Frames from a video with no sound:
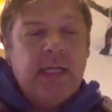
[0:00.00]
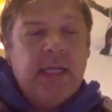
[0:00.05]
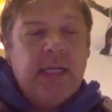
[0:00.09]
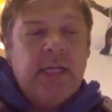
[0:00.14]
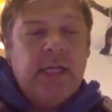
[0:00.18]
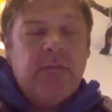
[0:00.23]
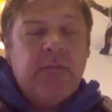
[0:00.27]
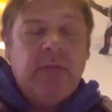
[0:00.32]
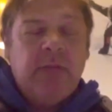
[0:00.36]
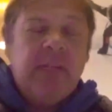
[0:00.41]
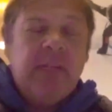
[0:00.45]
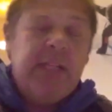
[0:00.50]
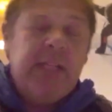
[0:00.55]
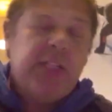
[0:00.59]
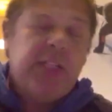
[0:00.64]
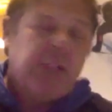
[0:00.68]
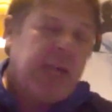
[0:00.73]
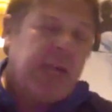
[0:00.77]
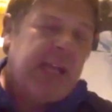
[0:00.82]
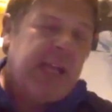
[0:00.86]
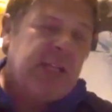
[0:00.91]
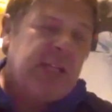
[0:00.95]
it really
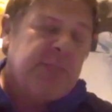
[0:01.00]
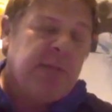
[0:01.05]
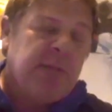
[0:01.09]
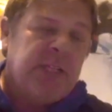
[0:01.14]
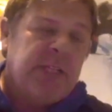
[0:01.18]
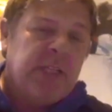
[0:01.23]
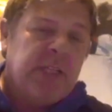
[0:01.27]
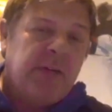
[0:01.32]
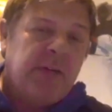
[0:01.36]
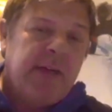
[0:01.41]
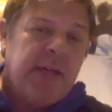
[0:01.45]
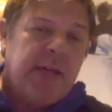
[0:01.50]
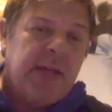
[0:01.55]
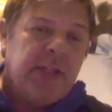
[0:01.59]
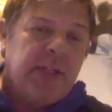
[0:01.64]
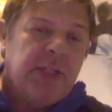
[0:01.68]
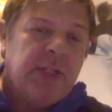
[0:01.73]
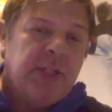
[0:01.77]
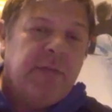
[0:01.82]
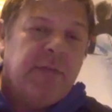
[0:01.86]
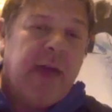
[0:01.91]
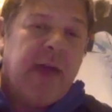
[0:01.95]
changed my
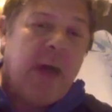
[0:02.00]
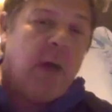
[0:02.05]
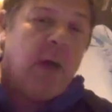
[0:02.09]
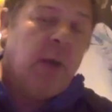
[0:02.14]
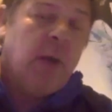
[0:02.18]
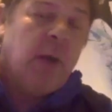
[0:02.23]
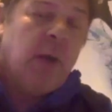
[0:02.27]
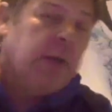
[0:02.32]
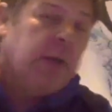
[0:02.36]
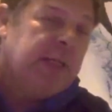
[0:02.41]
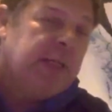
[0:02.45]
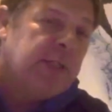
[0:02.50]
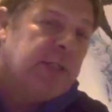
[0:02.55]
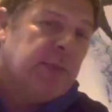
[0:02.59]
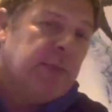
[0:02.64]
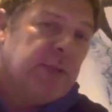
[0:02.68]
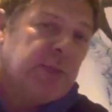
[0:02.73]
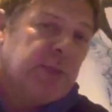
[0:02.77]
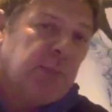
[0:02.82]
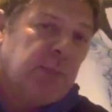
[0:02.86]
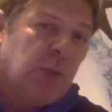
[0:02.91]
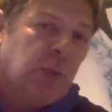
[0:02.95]
direction of how I wanted to
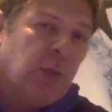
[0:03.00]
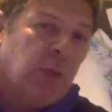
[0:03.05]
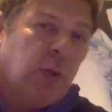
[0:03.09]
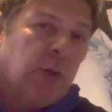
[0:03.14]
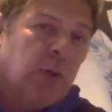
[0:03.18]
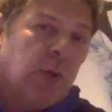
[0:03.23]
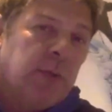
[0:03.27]
explore.